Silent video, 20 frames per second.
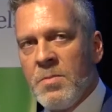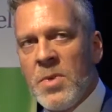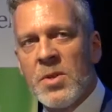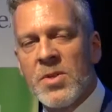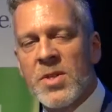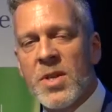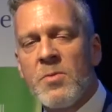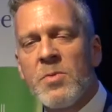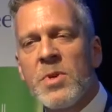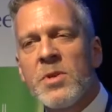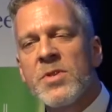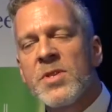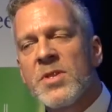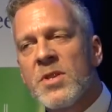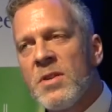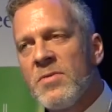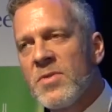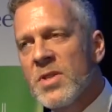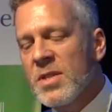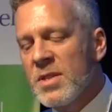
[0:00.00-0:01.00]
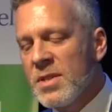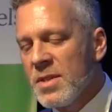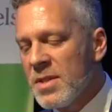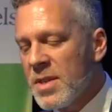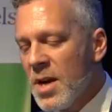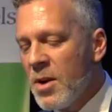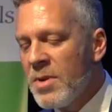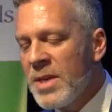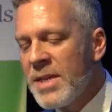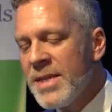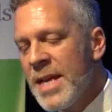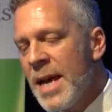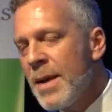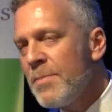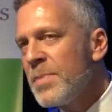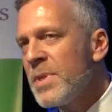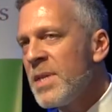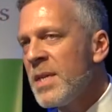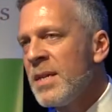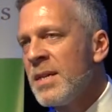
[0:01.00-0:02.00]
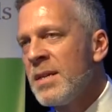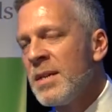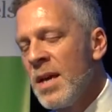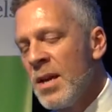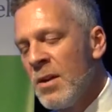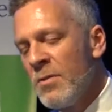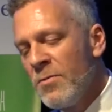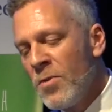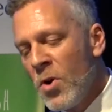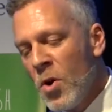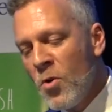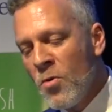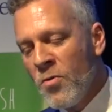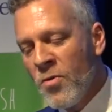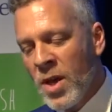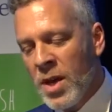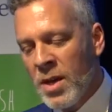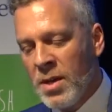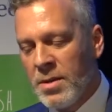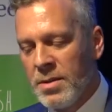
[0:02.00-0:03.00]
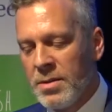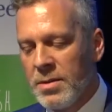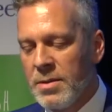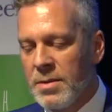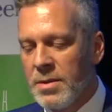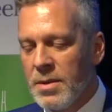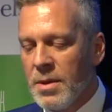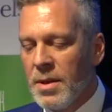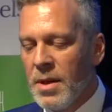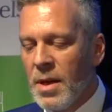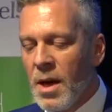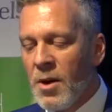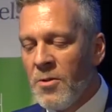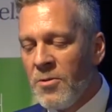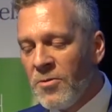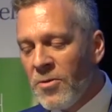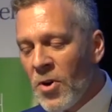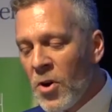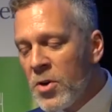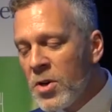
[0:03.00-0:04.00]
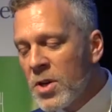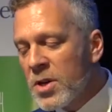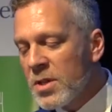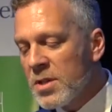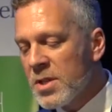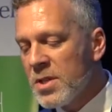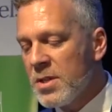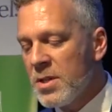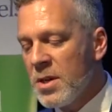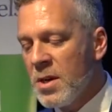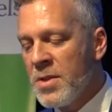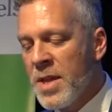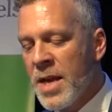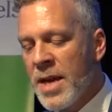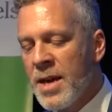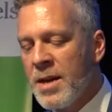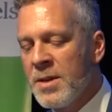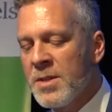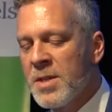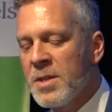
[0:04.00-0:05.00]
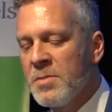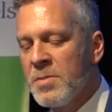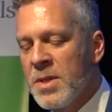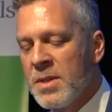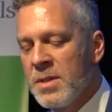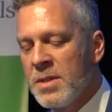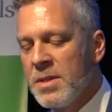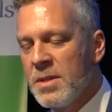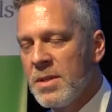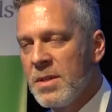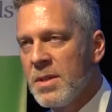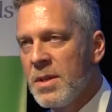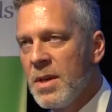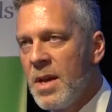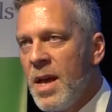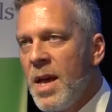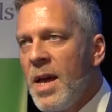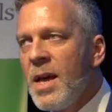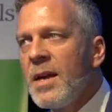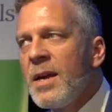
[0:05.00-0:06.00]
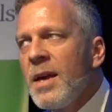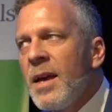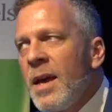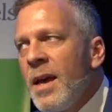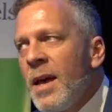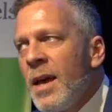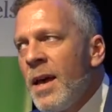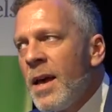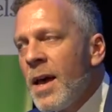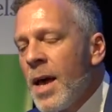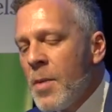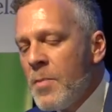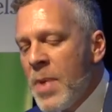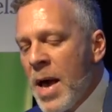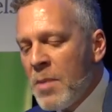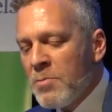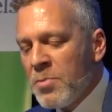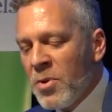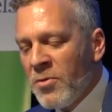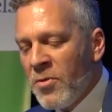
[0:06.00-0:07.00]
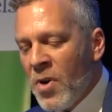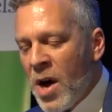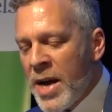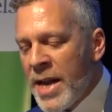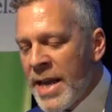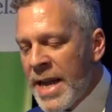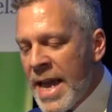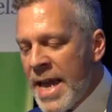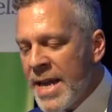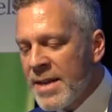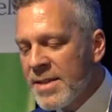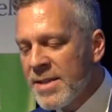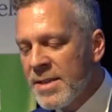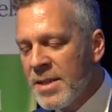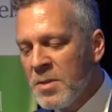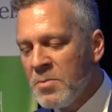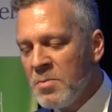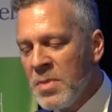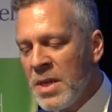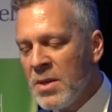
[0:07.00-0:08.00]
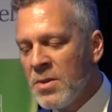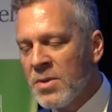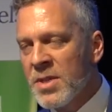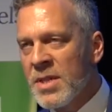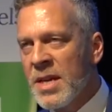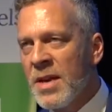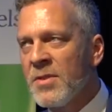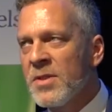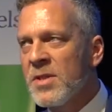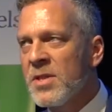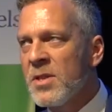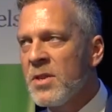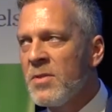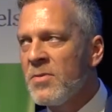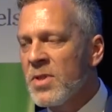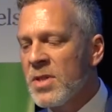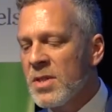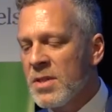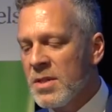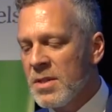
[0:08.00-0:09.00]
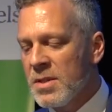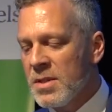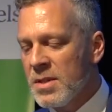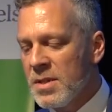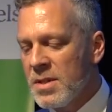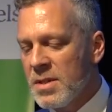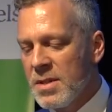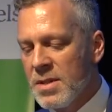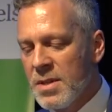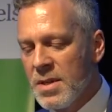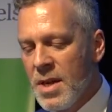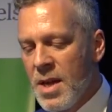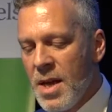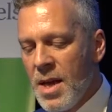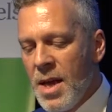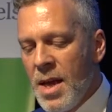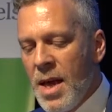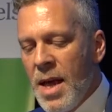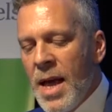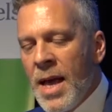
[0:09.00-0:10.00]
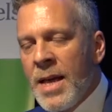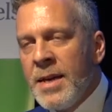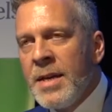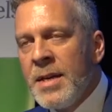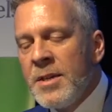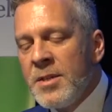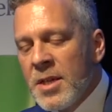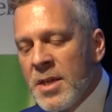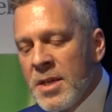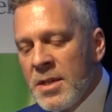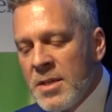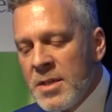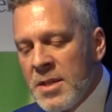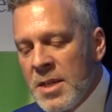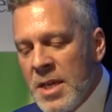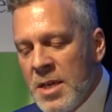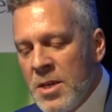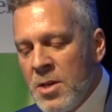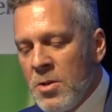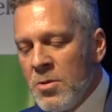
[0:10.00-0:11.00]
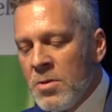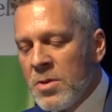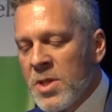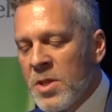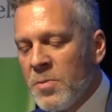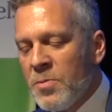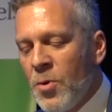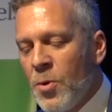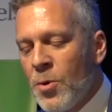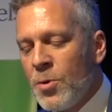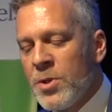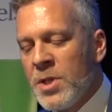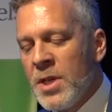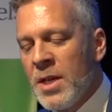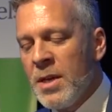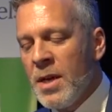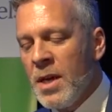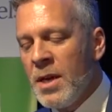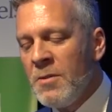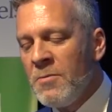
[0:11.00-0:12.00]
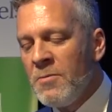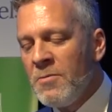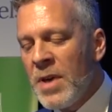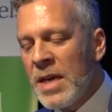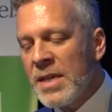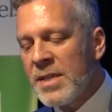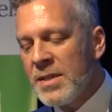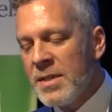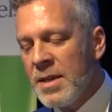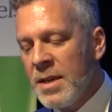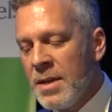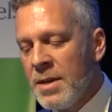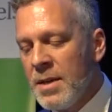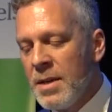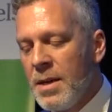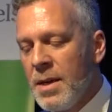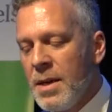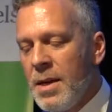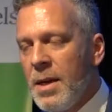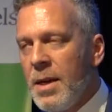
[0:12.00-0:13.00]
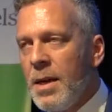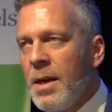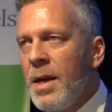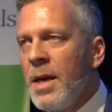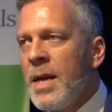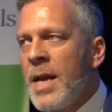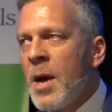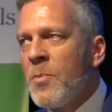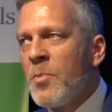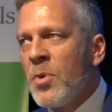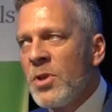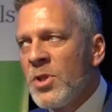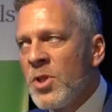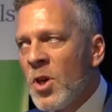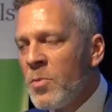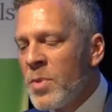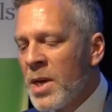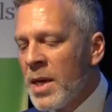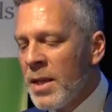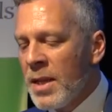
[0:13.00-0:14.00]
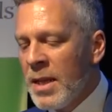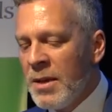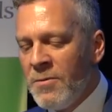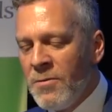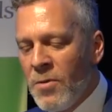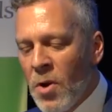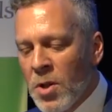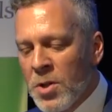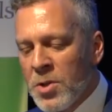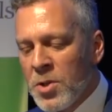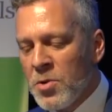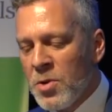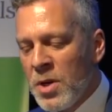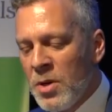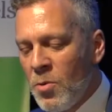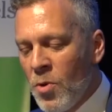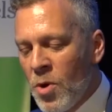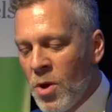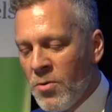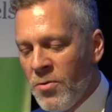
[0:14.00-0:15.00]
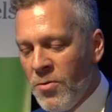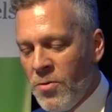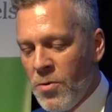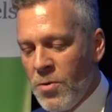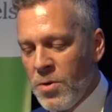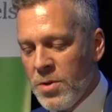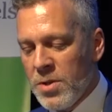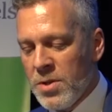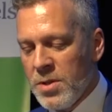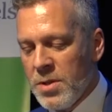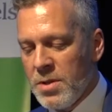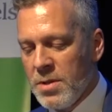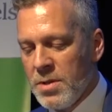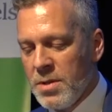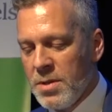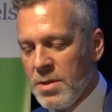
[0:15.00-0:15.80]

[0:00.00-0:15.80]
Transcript: Meals on Wheels services are adapting and evolving, are focused on their customers, care about providing excellent meals and other services, and need to continue supporting and investing in our predominantly voluntary workforce,